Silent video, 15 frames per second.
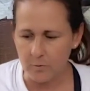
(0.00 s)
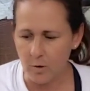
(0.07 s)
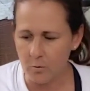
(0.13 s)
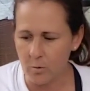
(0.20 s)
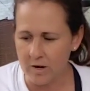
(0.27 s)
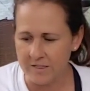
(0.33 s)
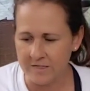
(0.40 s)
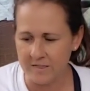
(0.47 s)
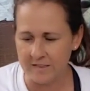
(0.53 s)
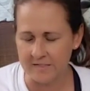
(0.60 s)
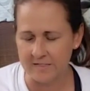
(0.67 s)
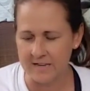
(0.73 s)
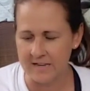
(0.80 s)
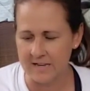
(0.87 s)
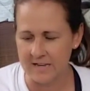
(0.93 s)
with
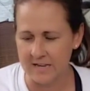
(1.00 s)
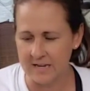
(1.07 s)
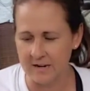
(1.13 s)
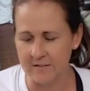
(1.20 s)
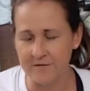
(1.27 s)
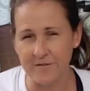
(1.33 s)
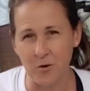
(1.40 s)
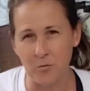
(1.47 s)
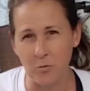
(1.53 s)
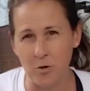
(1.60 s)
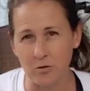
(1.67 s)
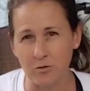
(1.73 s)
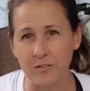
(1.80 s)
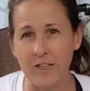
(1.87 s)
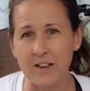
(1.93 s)
the foam
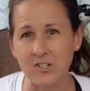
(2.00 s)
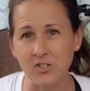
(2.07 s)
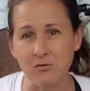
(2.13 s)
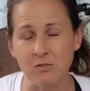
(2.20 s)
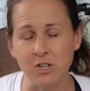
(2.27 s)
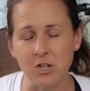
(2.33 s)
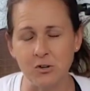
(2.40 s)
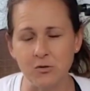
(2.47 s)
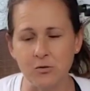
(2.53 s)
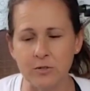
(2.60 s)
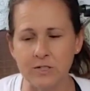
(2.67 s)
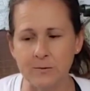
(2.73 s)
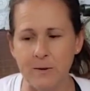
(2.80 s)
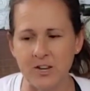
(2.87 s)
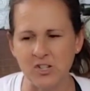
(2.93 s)
roller that you
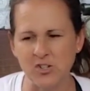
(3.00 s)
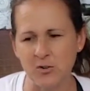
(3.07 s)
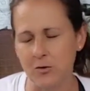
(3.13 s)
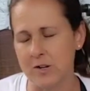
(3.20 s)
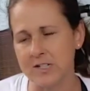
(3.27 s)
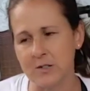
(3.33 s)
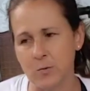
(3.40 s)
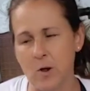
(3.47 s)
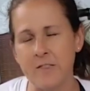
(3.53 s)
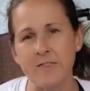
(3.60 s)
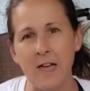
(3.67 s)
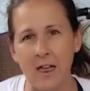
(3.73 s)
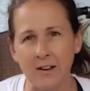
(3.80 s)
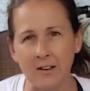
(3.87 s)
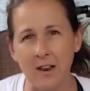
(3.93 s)
use. Make sure it's one
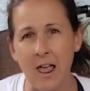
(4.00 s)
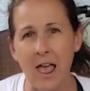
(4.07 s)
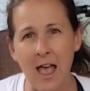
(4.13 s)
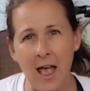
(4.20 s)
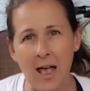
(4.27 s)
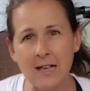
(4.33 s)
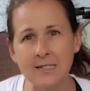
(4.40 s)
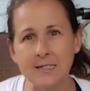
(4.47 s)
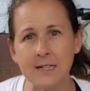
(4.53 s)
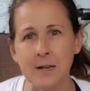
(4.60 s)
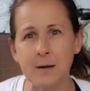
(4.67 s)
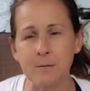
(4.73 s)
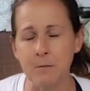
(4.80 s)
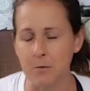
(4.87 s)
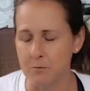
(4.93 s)
that has
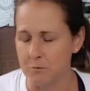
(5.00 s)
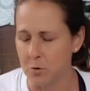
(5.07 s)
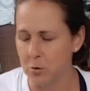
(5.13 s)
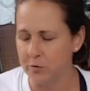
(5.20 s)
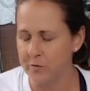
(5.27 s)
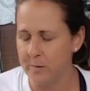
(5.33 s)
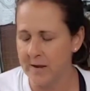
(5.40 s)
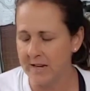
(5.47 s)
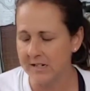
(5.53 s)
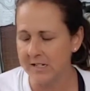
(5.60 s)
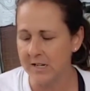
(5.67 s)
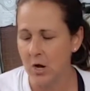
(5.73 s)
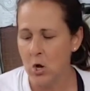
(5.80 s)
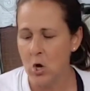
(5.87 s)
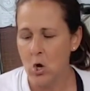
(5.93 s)
some movement,
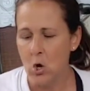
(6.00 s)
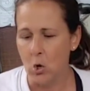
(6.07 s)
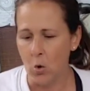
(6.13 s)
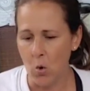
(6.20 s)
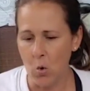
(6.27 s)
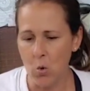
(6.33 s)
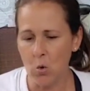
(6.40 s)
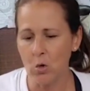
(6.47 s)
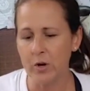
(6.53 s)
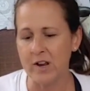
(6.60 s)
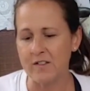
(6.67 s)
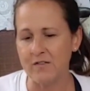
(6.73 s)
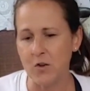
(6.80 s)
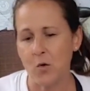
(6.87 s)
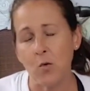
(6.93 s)
or
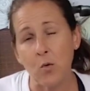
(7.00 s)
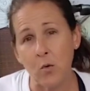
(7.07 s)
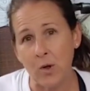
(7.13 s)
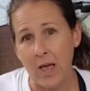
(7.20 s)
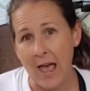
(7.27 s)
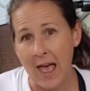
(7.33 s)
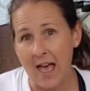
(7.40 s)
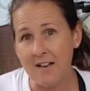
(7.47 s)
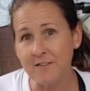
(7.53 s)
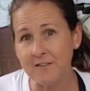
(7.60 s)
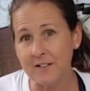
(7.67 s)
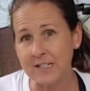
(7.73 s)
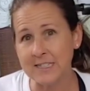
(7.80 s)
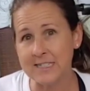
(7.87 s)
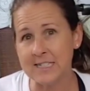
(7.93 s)
if you have
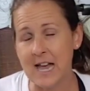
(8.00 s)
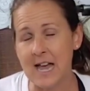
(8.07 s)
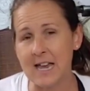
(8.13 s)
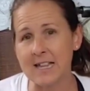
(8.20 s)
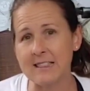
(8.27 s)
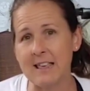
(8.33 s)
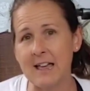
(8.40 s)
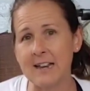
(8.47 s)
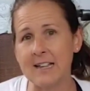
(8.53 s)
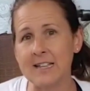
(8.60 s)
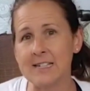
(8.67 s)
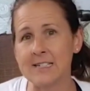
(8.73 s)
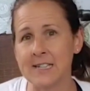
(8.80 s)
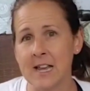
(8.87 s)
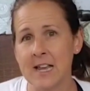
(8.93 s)
a side that
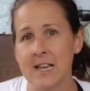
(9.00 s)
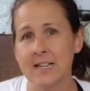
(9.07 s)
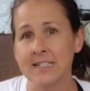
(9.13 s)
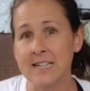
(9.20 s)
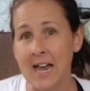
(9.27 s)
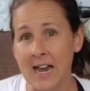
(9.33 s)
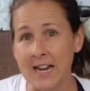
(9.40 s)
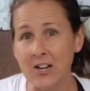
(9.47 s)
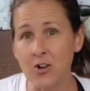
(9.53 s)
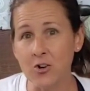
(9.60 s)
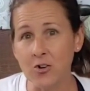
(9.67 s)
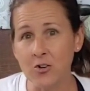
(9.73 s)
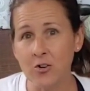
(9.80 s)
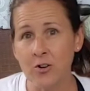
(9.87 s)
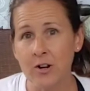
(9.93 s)
is
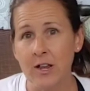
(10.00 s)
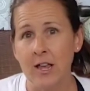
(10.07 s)
tighter,